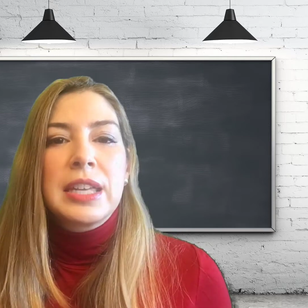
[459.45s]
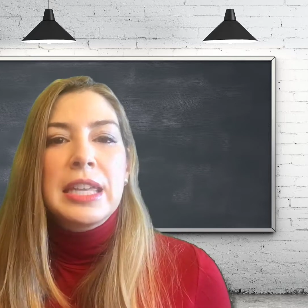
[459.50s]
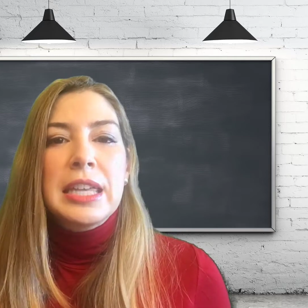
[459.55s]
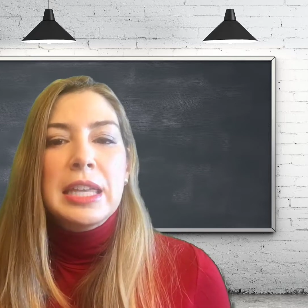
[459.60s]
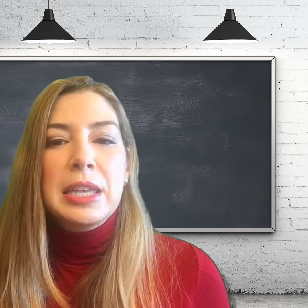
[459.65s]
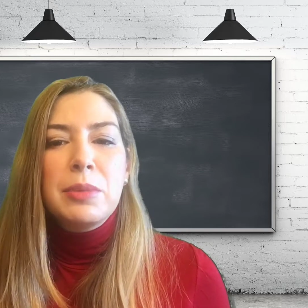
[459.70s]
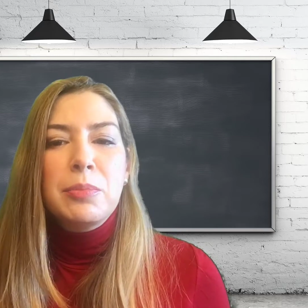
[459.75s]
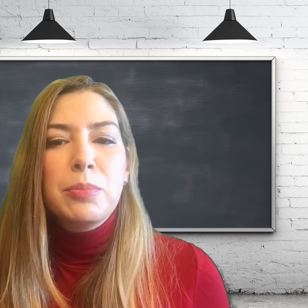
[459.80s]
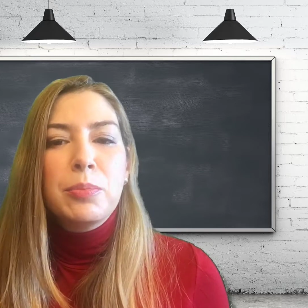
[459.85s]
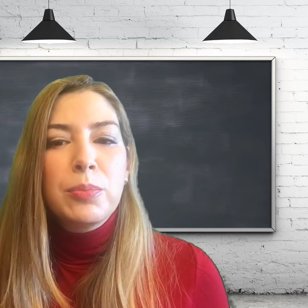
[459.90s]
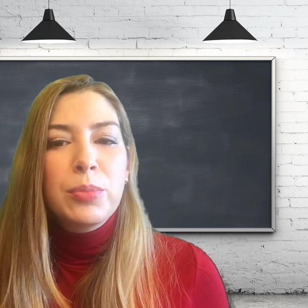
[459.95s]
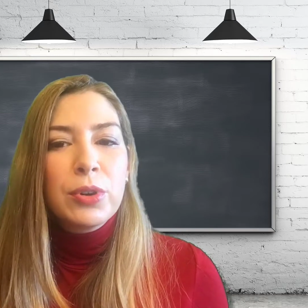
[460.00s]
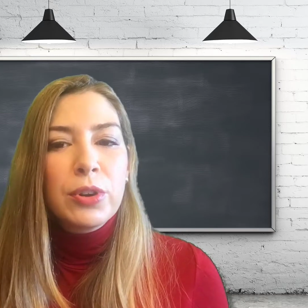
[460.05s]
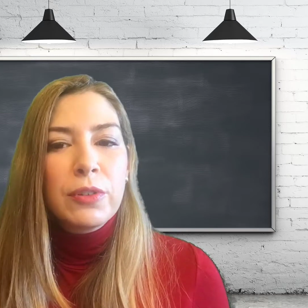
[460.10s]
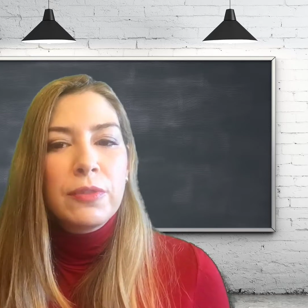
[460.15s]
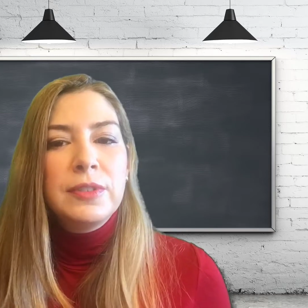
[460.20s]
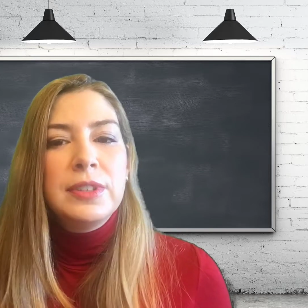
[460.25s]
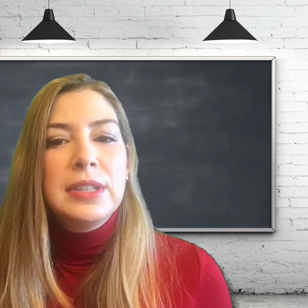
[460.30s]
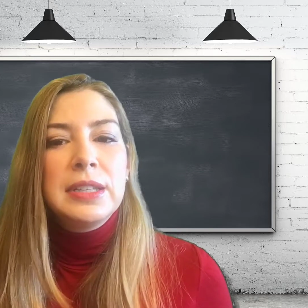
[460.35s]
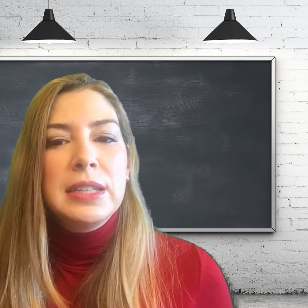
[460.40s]

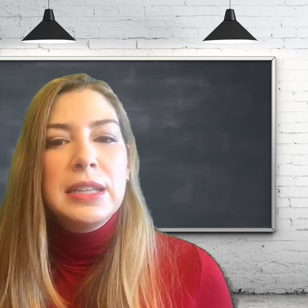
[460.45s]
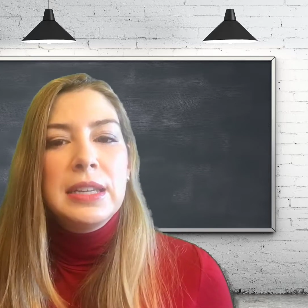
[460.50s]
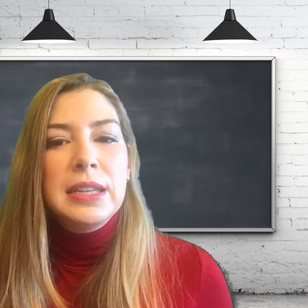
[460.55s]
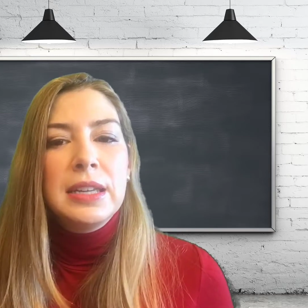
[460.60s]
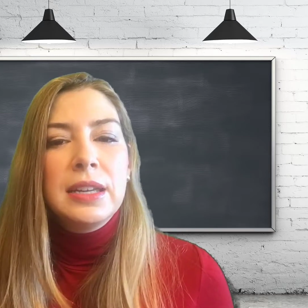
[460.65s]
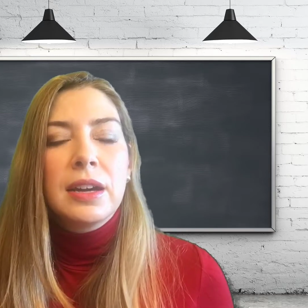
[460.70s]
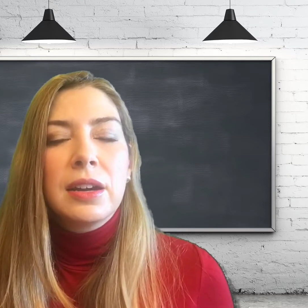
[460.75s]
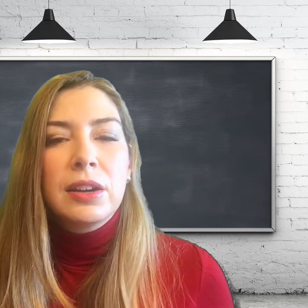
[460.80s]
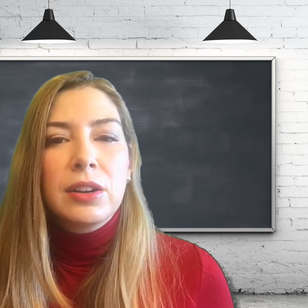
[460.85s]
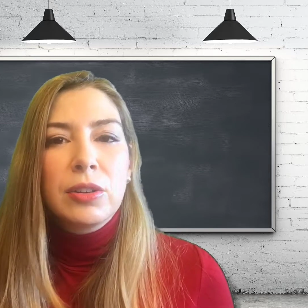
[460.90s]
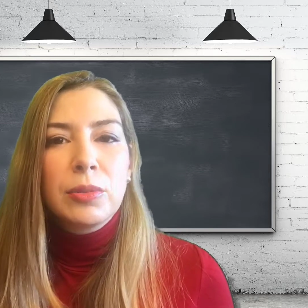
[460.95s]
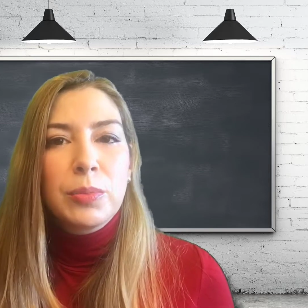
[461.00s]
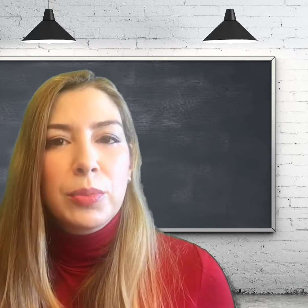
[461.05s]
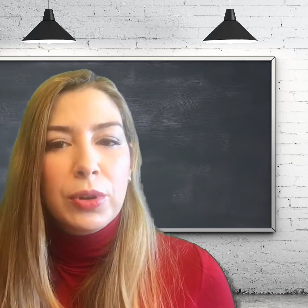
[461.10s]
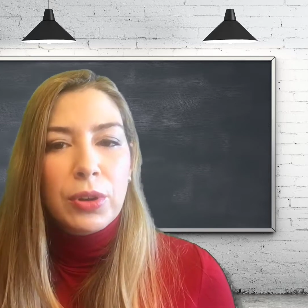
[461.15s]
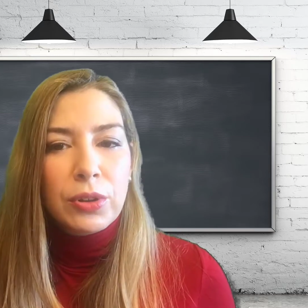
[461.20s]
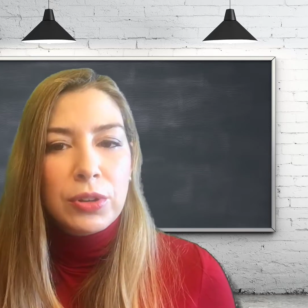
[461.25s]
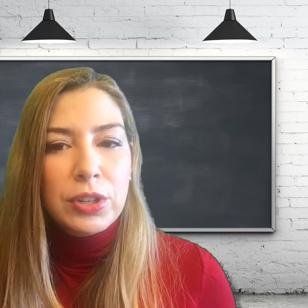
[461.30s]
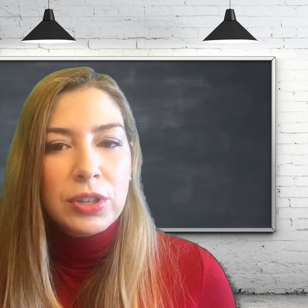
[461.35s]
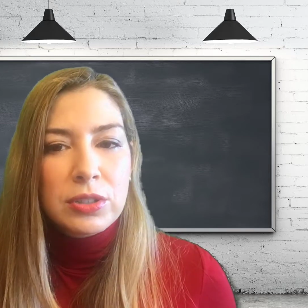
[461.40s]
improved the iron
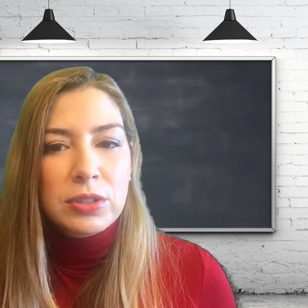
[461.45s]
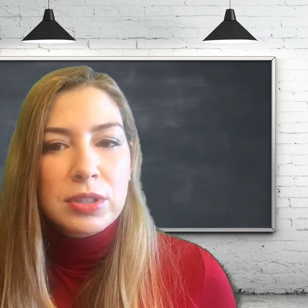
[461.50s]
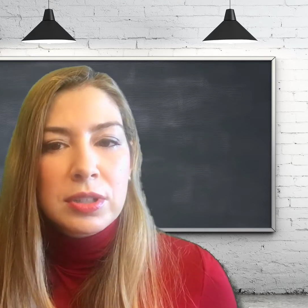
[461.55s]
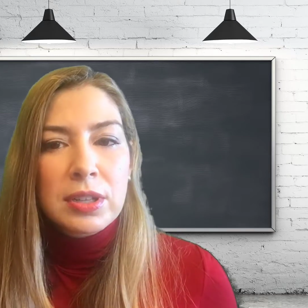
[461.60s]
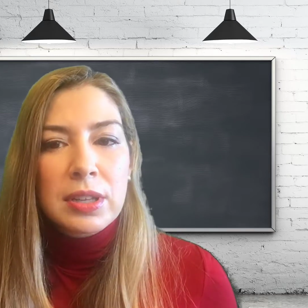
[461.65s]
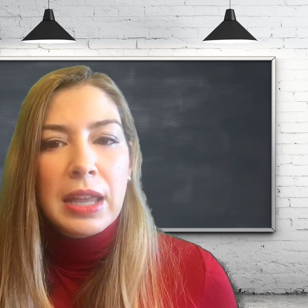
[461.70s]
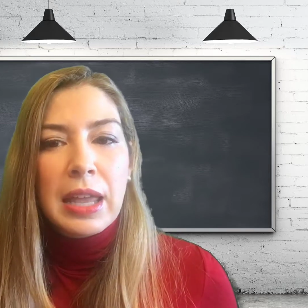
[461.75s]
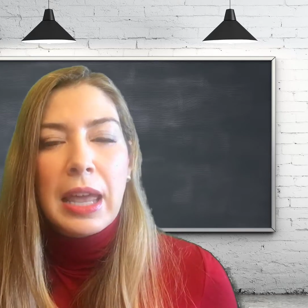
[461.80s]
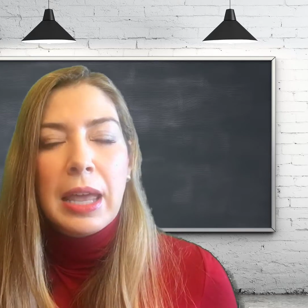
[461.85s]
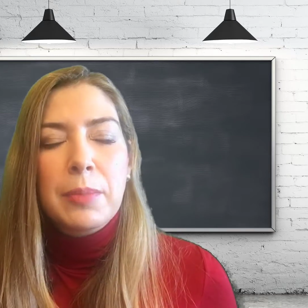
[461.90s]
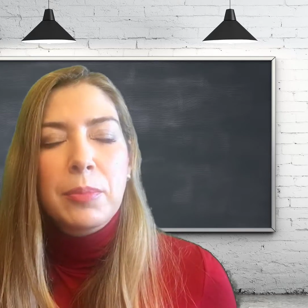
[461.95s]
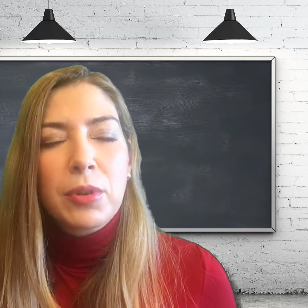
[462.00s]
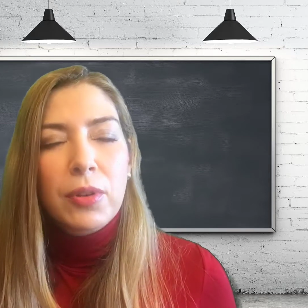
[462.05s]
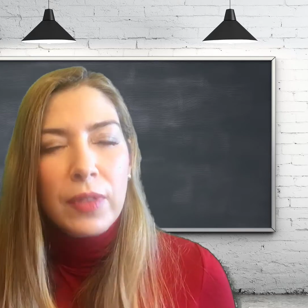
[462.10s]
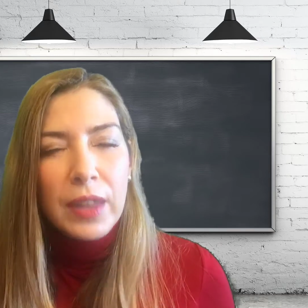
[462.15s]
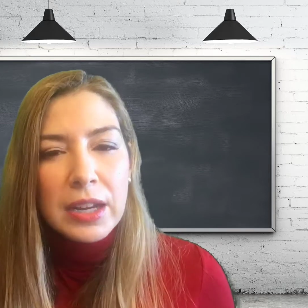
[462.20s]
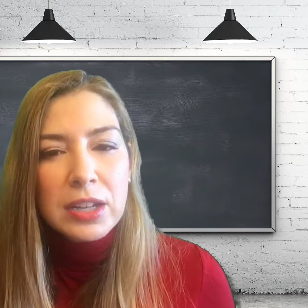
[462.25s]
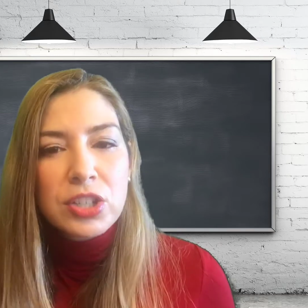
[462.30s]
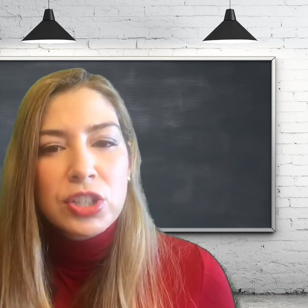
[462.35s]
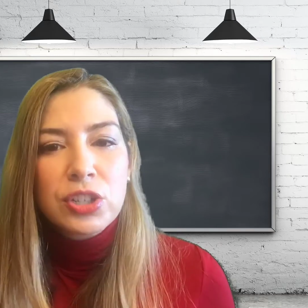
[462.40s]

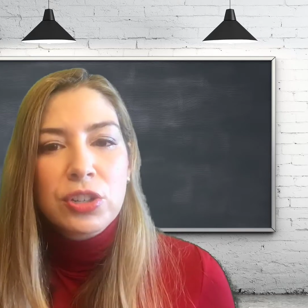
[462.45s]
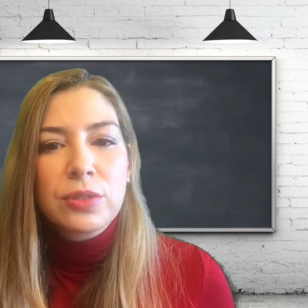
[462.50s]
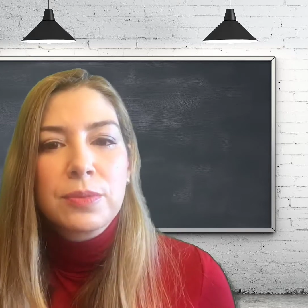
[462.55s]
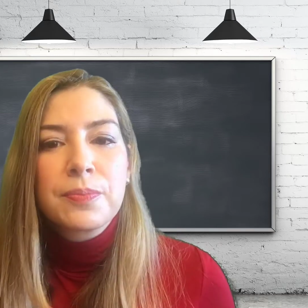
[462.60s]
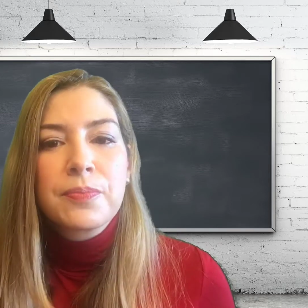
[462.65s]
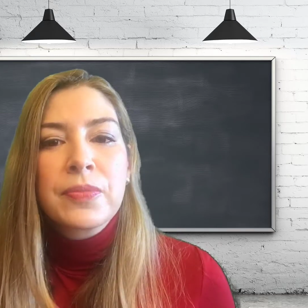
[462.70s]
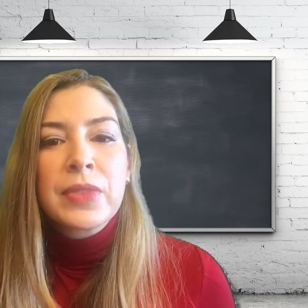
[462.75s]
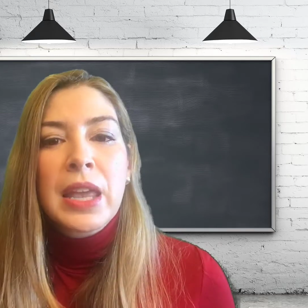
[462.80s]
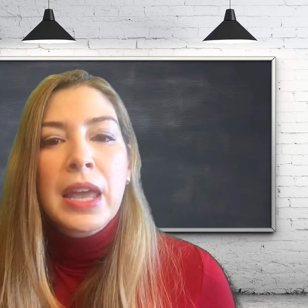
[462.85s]
production